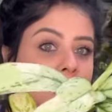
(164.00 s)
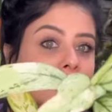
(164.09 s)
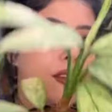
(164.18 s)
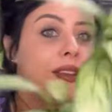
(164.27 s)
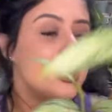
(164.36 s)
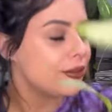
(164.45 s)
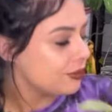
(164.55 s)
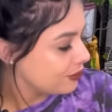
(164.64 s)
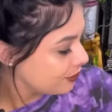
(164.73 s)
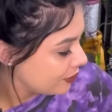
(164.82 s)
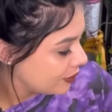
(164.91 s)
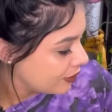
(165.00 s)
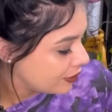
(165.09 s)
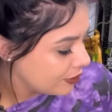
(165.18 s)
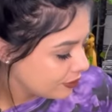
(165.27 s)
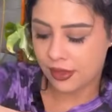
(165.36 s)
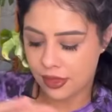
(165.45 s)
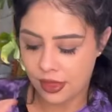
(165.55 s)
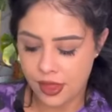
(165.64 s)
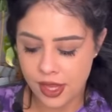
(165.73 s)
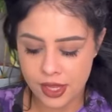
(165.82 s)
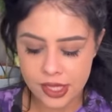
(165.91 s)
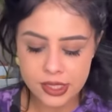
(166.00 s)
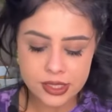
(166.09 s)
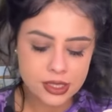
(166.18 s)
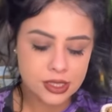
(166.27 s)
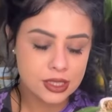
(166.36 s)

love it. This